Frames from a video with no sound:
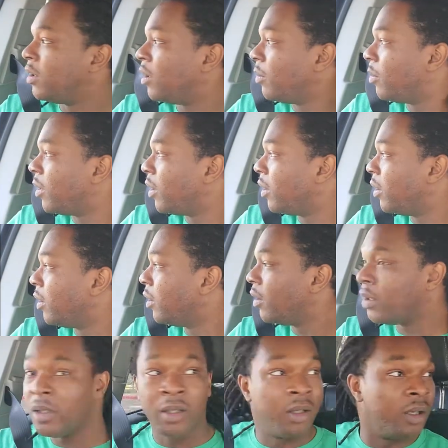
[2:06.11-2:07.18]
up, man.
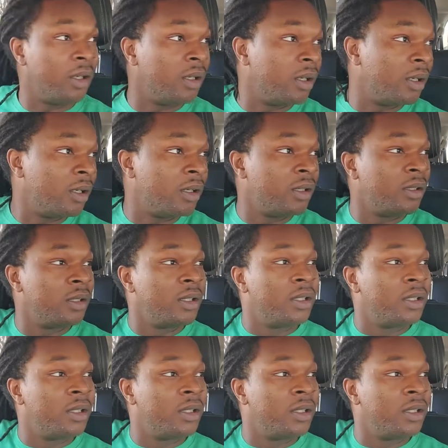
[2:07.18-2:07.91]
Uh,